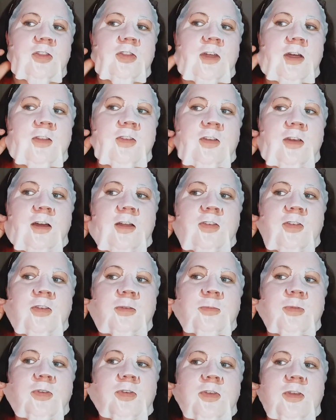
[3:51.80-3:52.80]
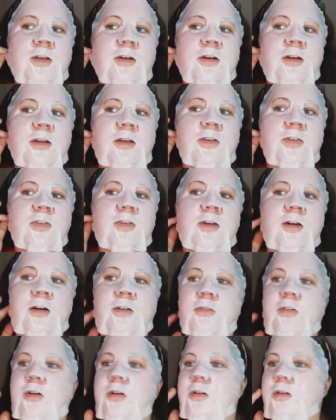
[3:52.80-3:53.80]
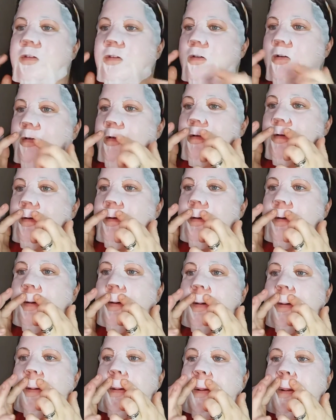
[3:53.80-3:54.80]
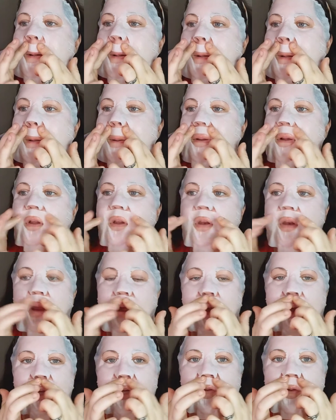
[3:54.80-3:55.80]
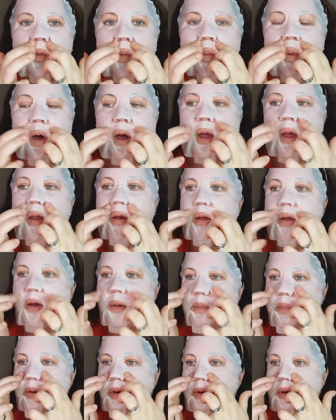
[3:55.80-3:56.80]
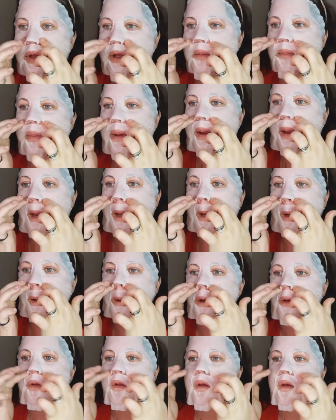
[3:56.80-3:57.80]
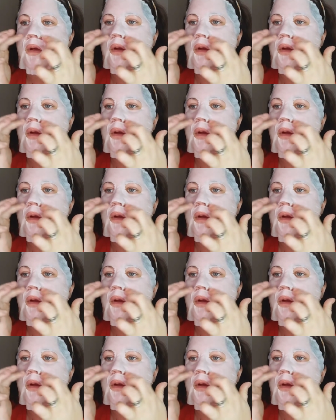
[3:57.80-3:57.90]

That's got some serious coverage. Nice wide upper lip band.